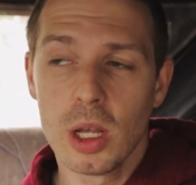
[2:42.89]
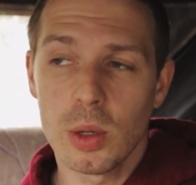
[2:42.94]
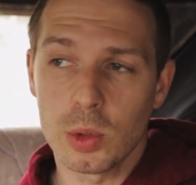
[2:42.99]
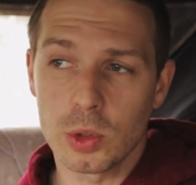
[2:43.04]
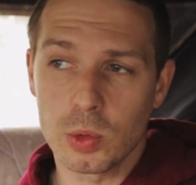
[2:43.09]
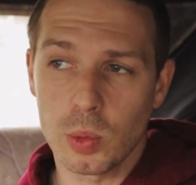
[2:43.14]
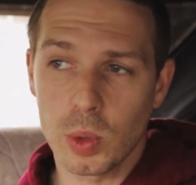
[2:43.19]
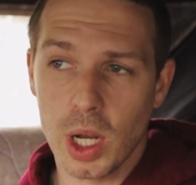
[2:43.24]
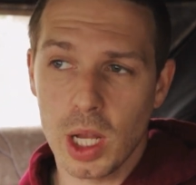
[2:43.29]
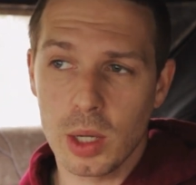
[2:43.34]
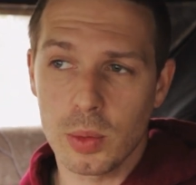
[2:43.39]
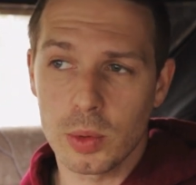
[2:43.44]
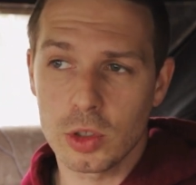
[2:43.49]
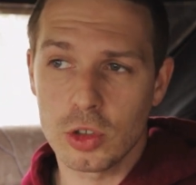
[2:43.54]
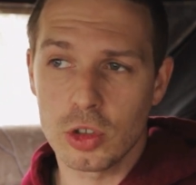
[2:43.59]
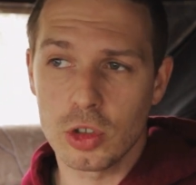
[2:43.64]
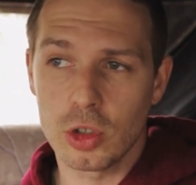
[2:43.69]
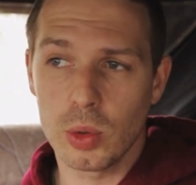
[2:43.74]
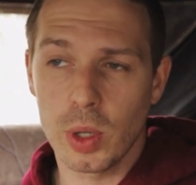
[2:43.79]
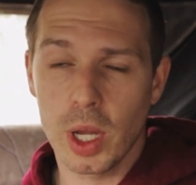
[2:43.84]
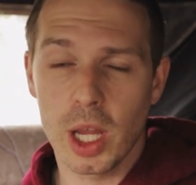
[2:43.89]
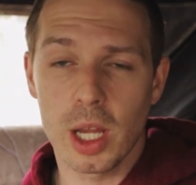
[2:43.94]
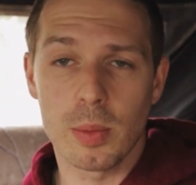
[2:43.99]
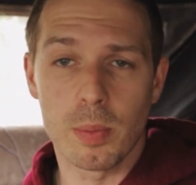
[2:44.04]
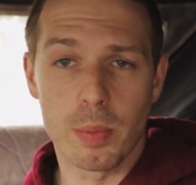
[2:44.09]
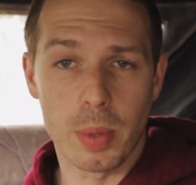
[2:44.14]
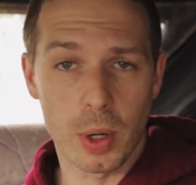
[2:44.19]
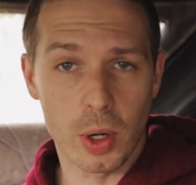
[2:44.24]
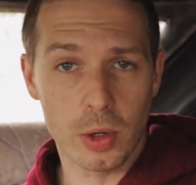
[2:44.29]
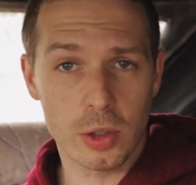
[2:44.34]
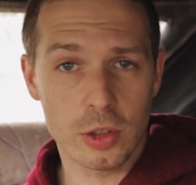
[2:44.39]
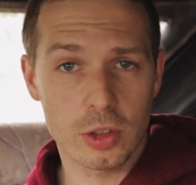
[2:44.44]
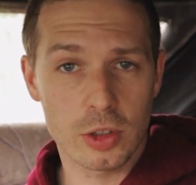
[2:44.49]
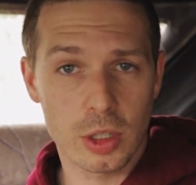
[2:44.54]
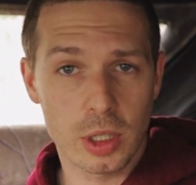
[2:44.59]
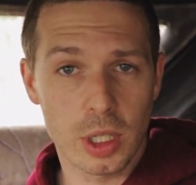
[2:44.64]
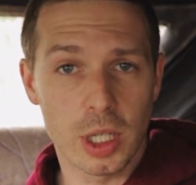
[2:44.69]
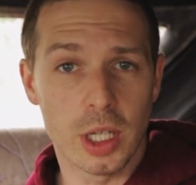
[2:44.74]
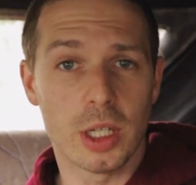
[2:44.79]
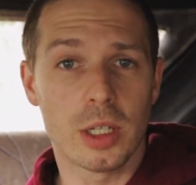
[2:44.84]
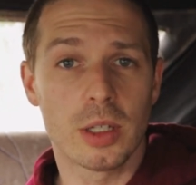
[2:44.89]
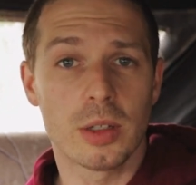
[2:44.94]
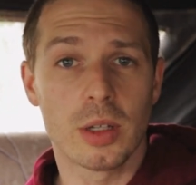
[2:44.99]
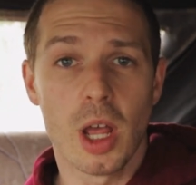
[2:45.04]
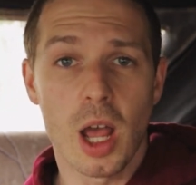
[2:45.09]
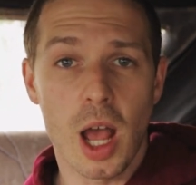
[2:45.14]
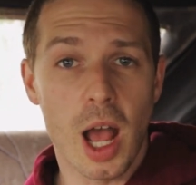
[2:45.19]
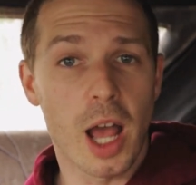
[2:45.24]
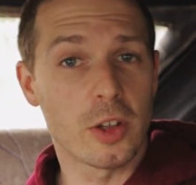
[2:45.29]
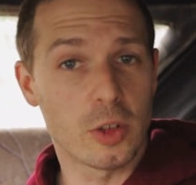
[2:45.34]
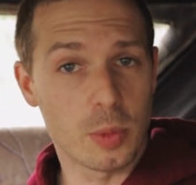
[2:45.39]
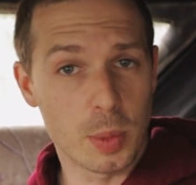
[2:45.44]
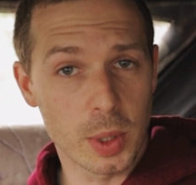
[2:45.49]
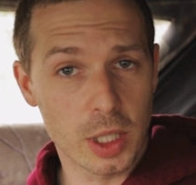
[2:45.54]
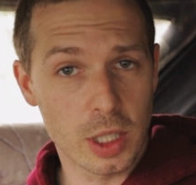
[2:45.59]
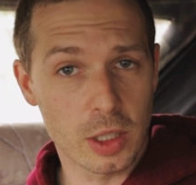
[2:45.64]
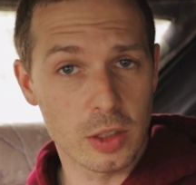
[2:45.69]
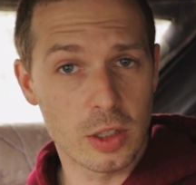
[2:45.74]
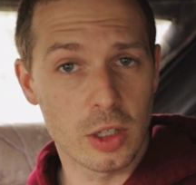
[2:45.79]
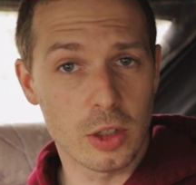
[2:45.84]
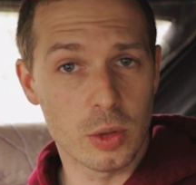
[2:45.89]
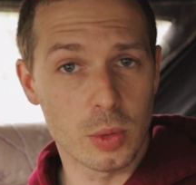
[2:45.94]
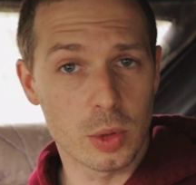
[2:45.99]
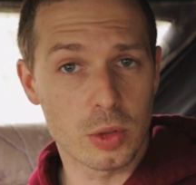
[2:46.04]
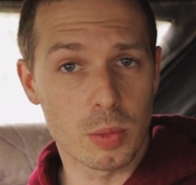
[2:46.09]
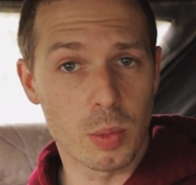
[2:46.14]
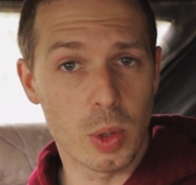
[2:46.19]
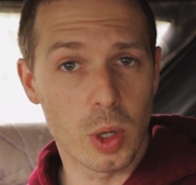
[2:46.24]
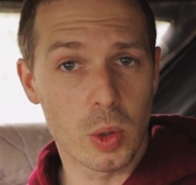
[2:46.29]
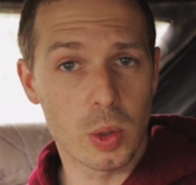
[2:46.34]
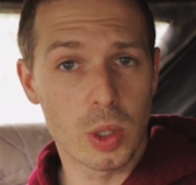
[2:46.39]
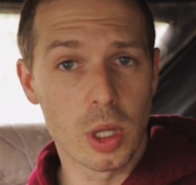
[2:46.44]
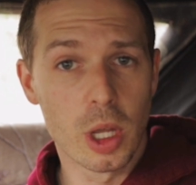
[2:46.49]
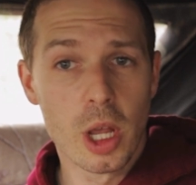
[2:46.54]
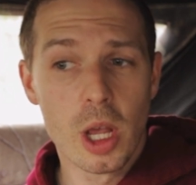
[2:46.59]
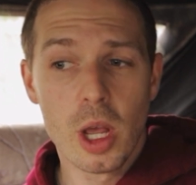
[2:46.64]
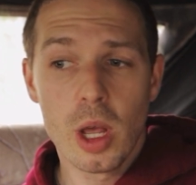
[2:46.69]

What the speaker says: was when I would shoot a burst in high-speed continuous mode,